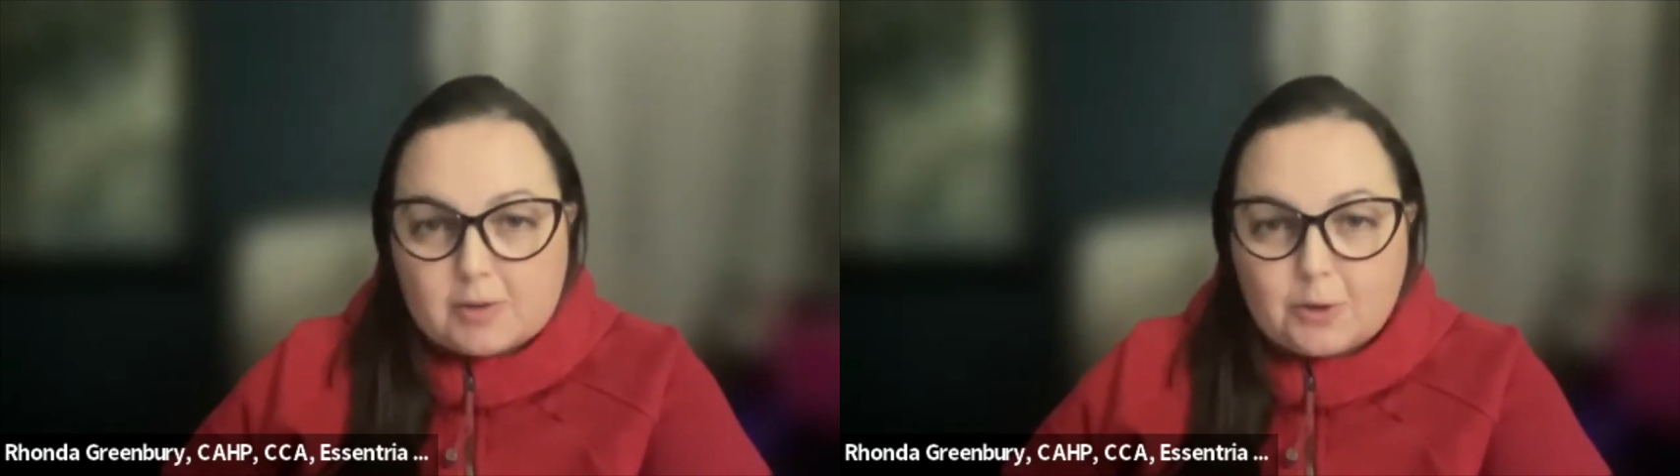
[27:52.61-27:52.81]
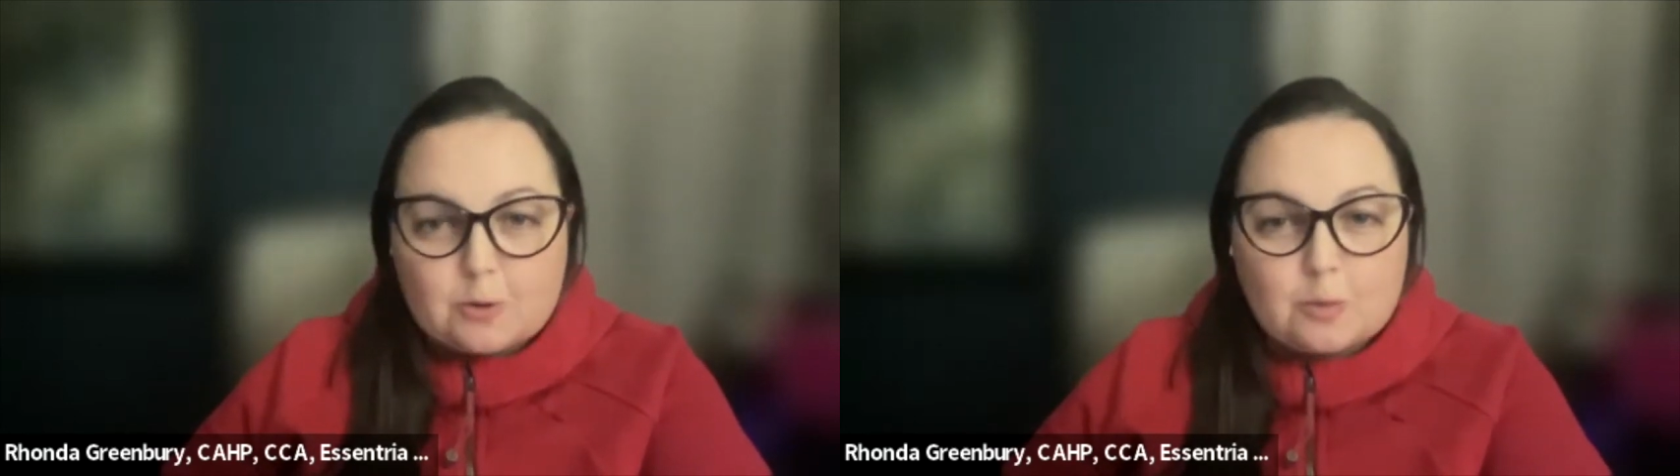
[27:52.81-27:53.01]

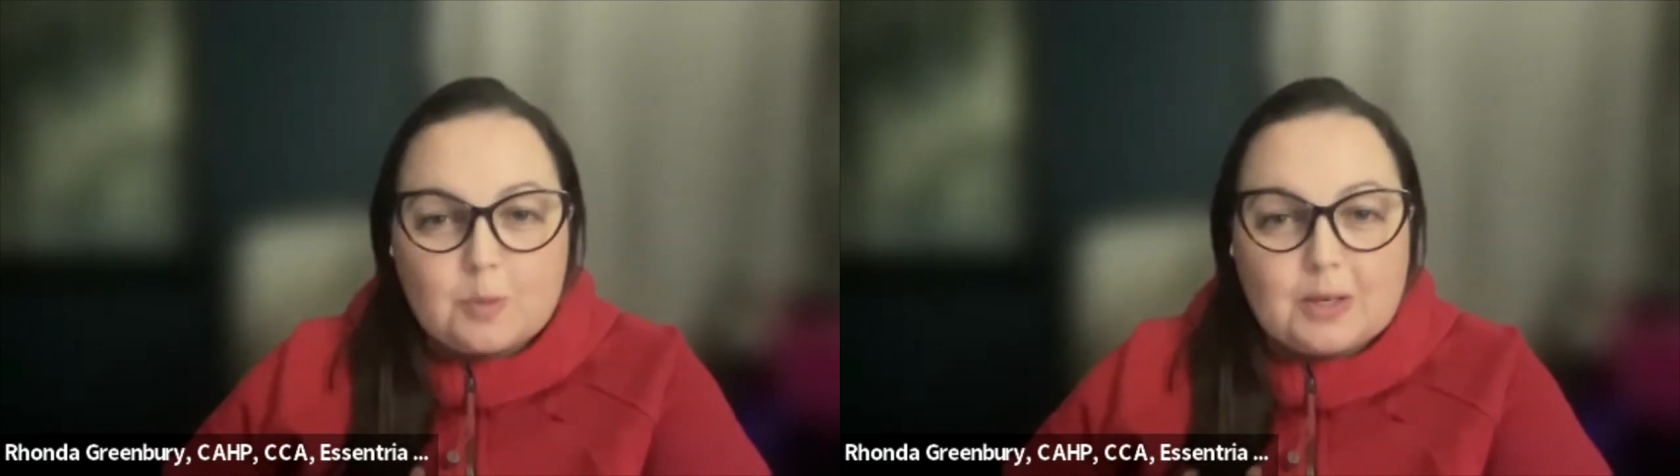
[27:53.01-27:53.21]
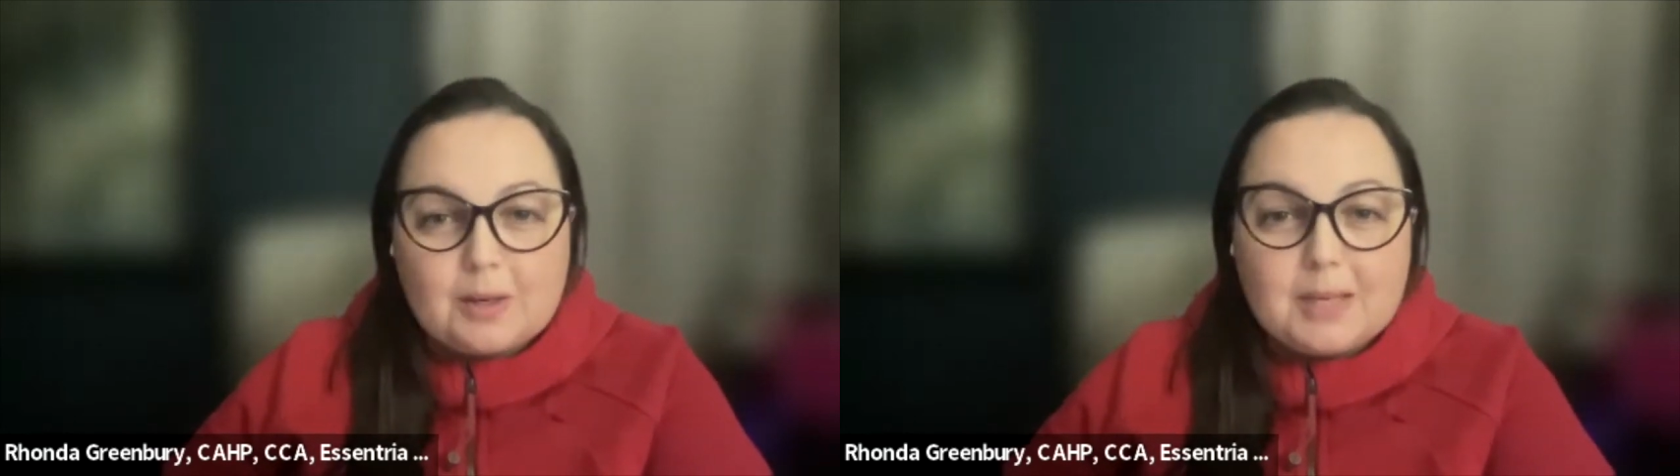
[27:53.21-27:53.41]
social
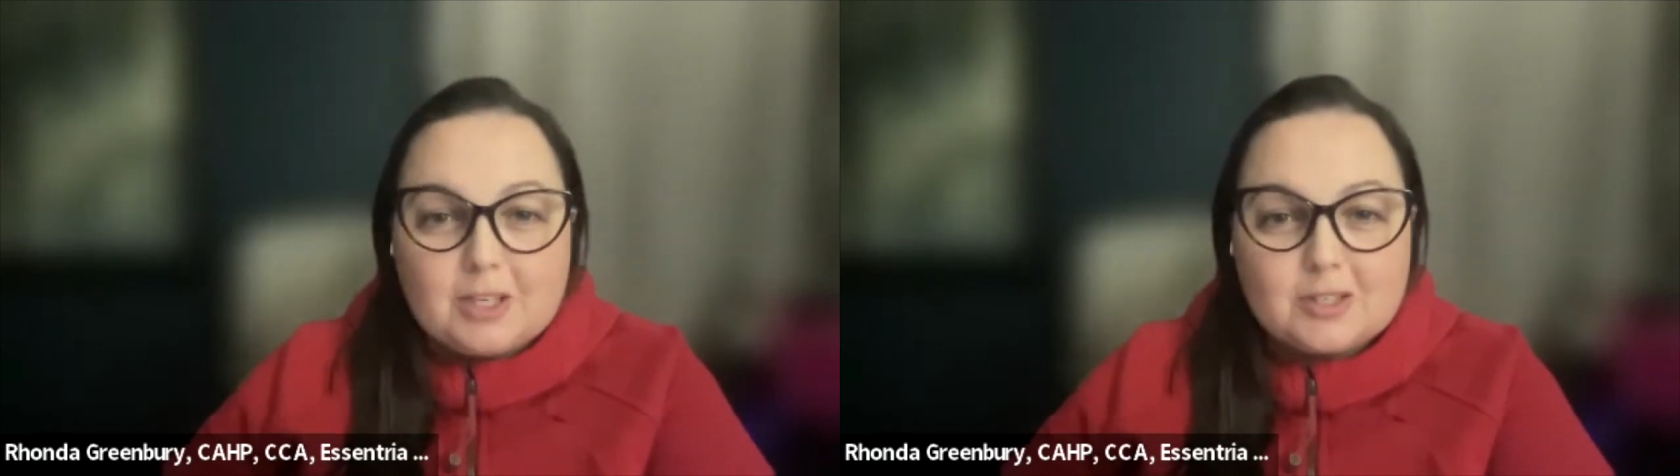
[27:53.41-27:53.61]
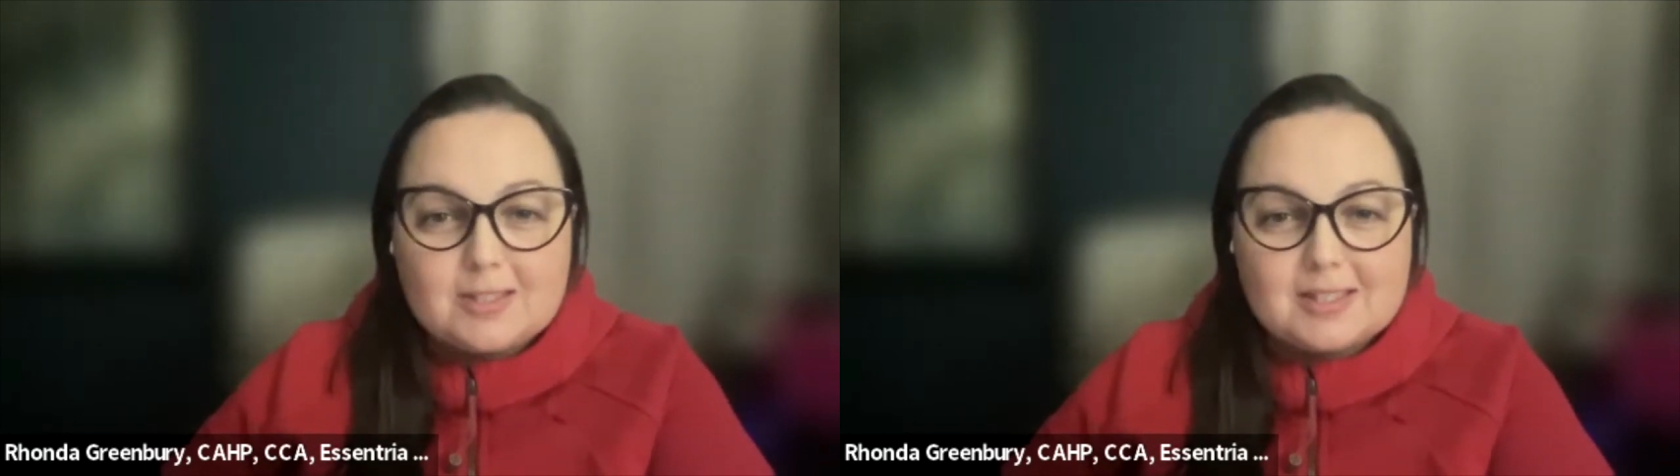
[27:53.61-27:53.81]
media
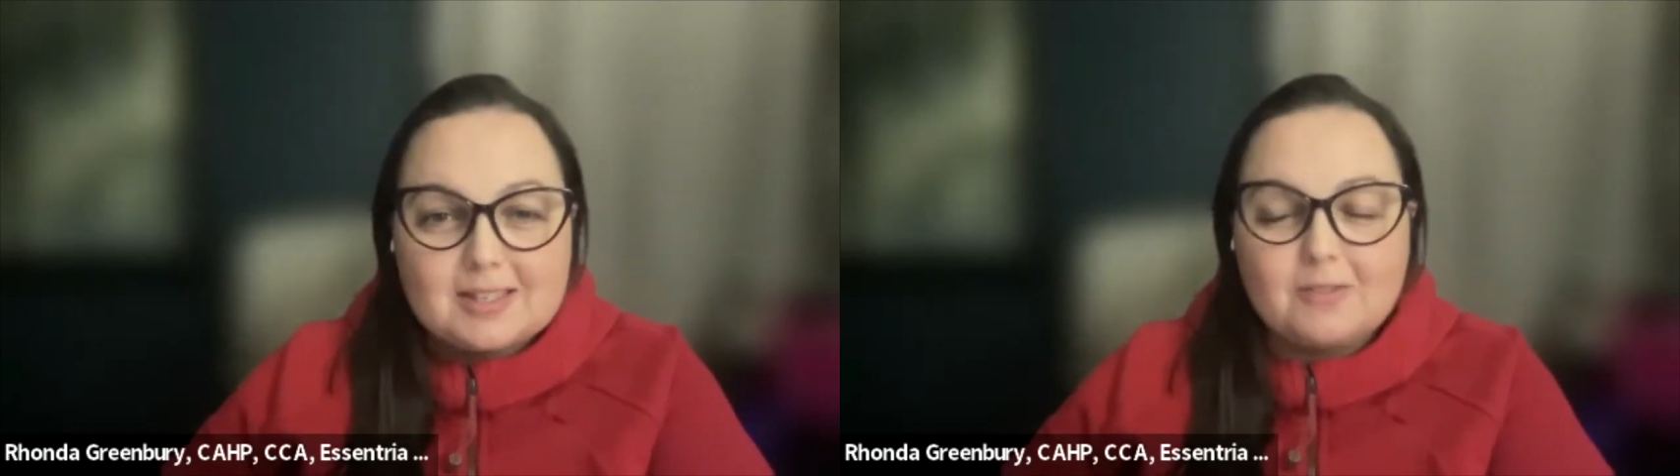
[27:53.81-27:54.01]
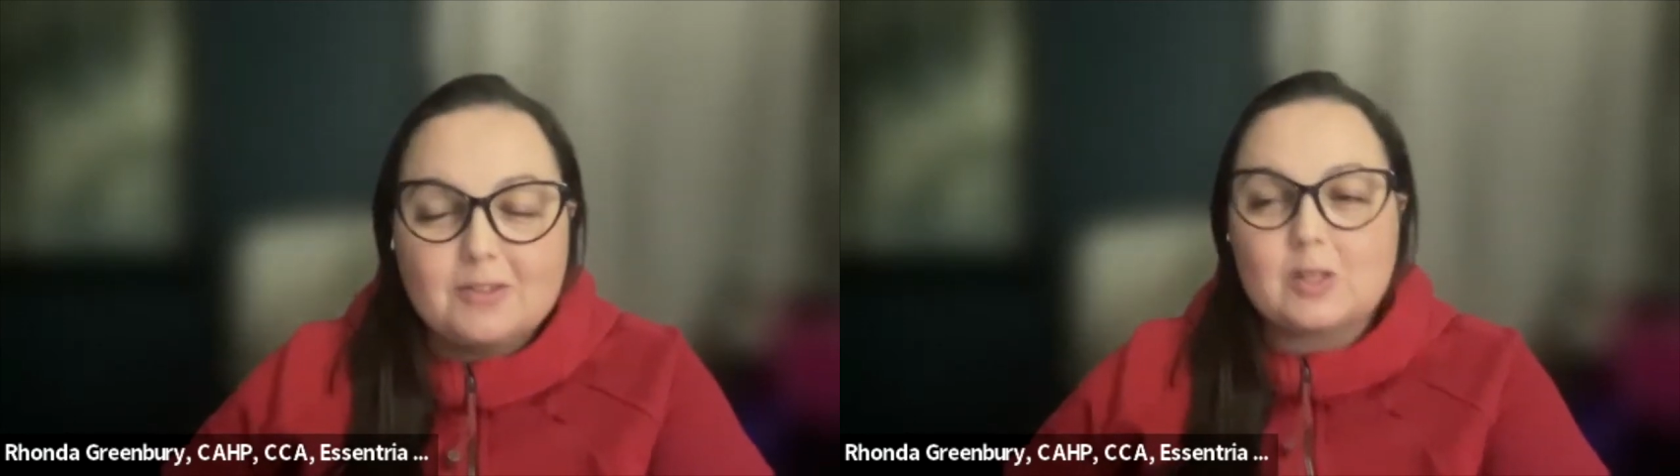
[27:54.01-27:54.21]
pages and
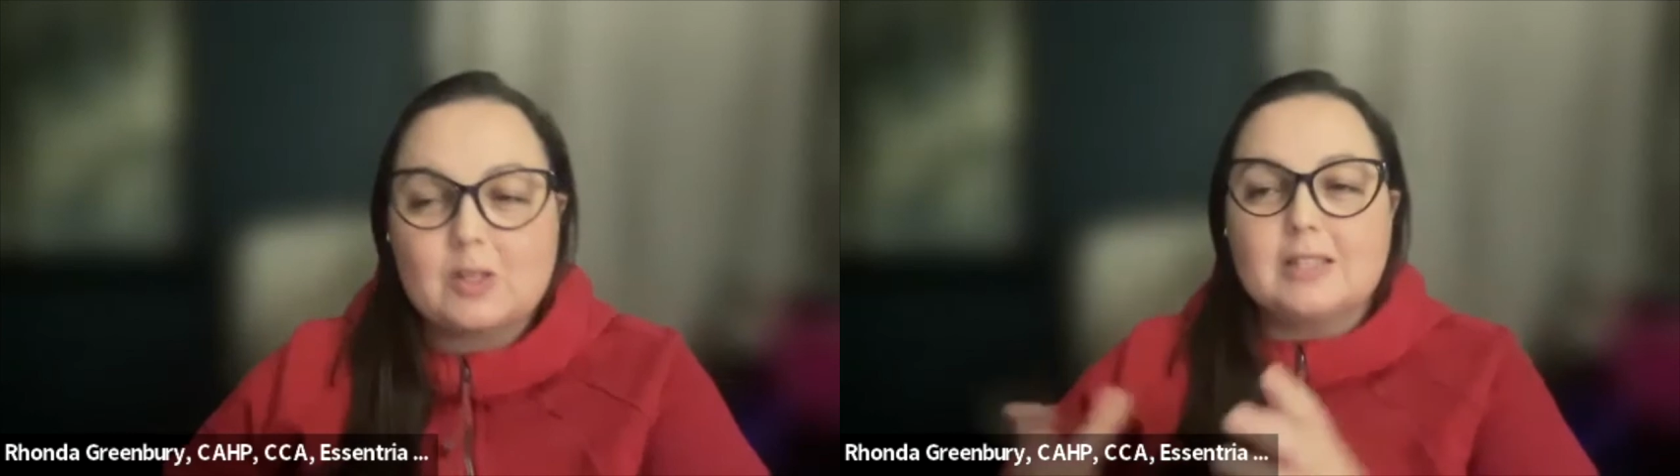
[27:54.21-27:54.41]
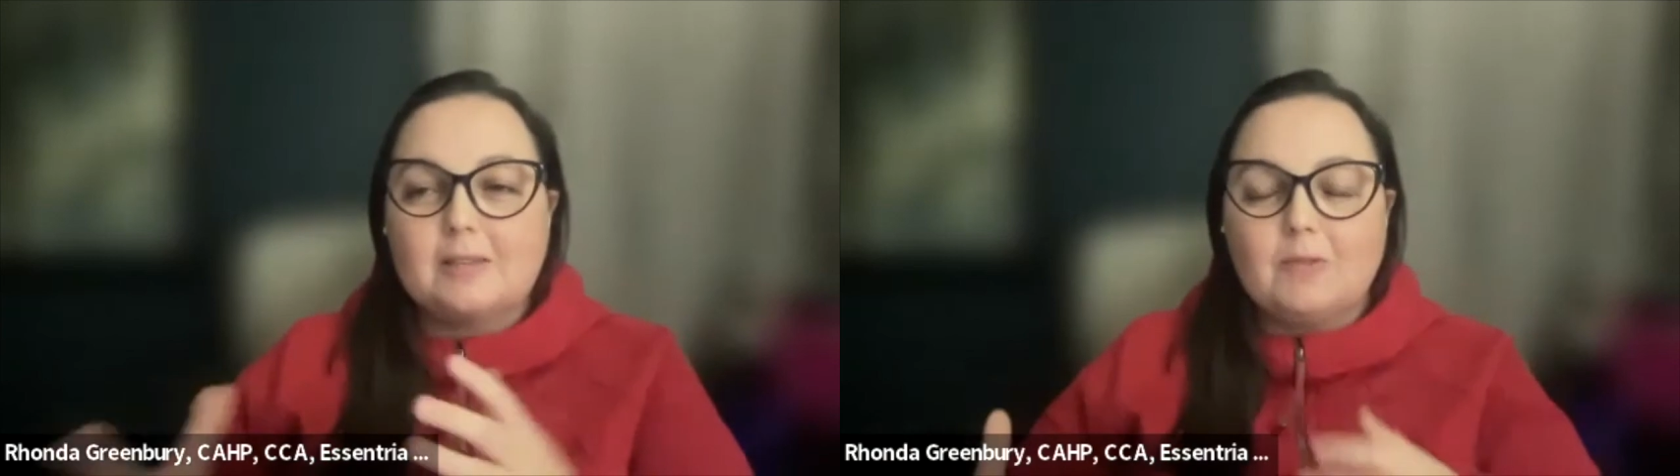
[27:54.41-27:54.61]
stuff. There's
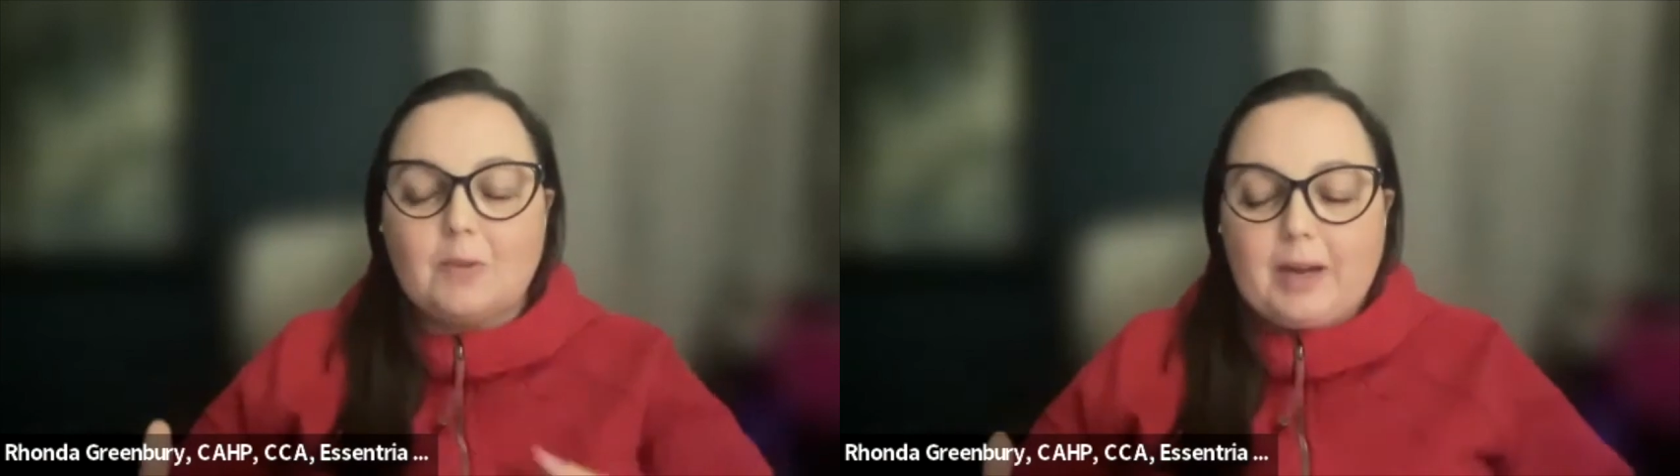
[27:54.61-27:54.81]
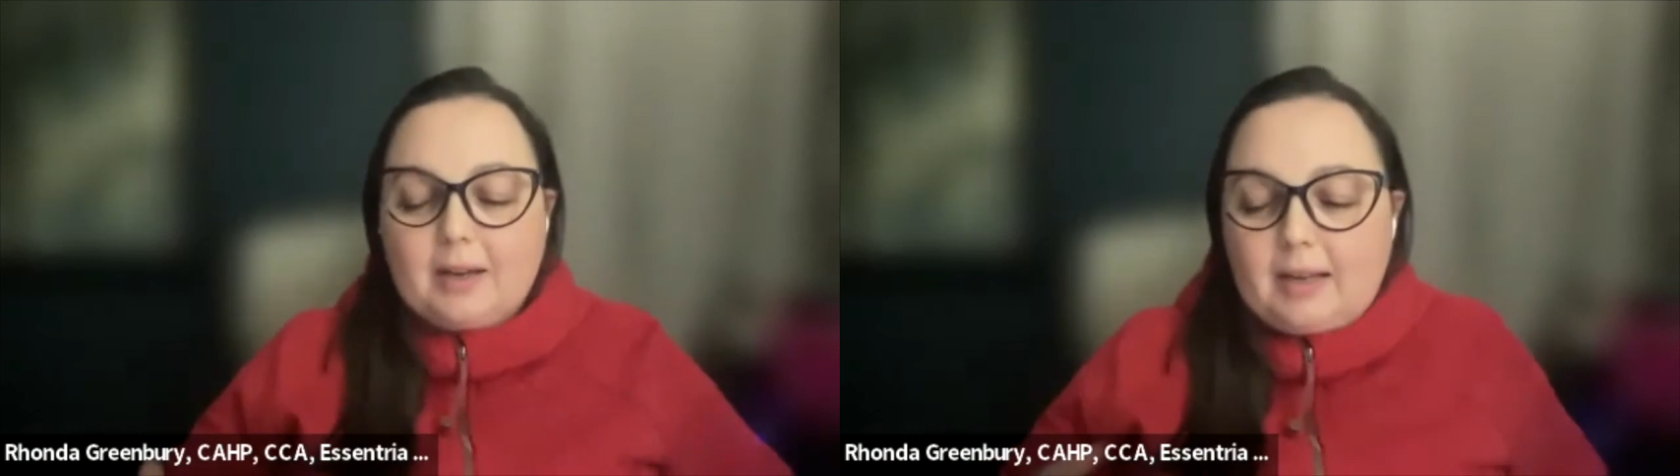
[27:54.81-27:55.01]
lots of info there.